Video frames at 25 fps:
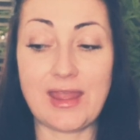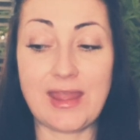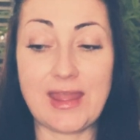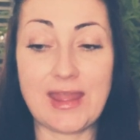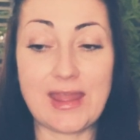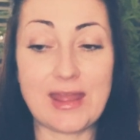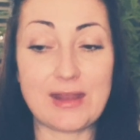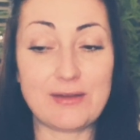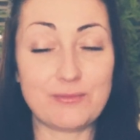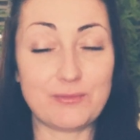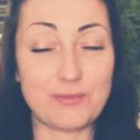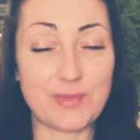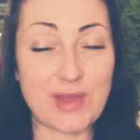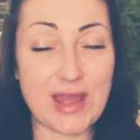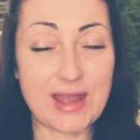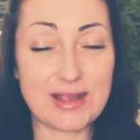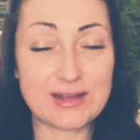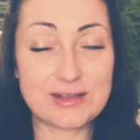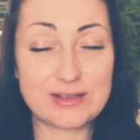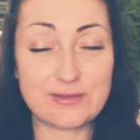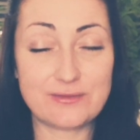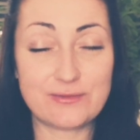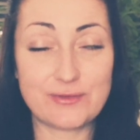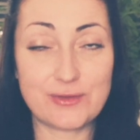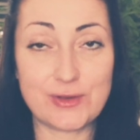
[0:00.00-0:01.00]
And
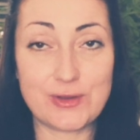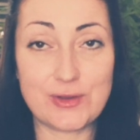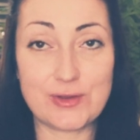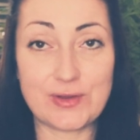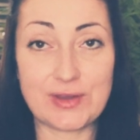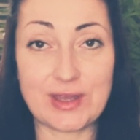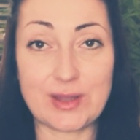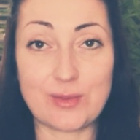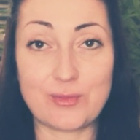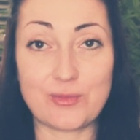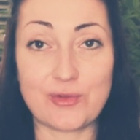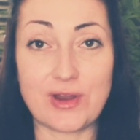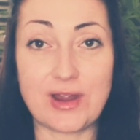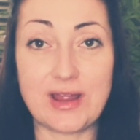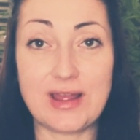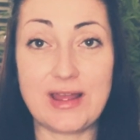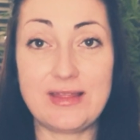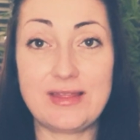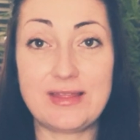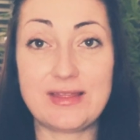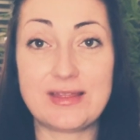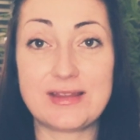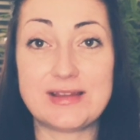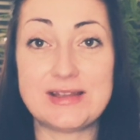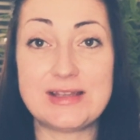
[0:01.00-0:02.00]
back to full yogic
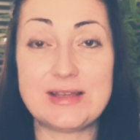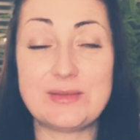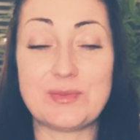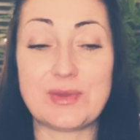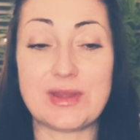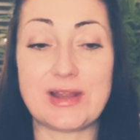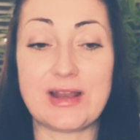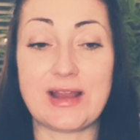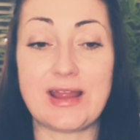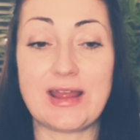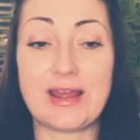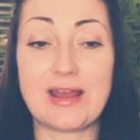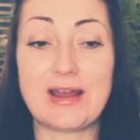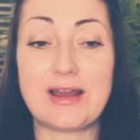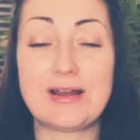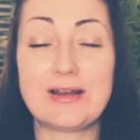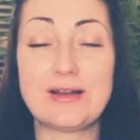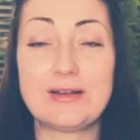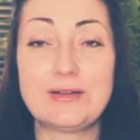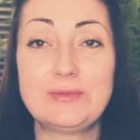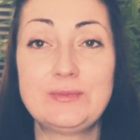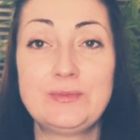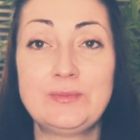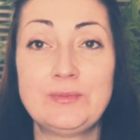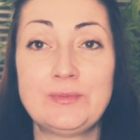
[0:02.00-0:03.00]
breath, deep
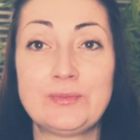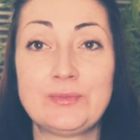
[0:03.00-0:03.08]
inhale.